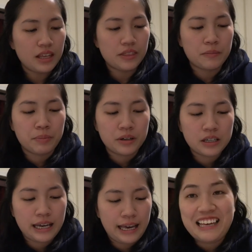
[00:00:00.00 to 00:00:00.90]
the
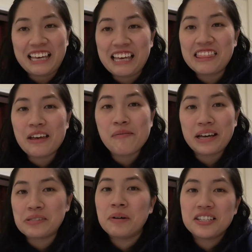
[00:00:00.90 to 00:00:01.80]
book hit them
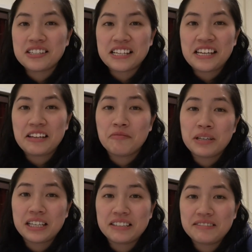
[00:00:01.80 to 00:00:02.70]
as much as it hit
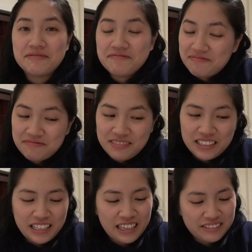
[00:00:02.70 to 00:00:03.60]
me.
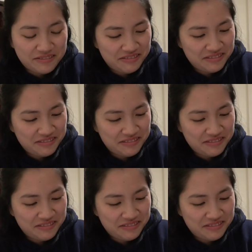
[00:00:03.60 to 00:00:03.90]
Yeah.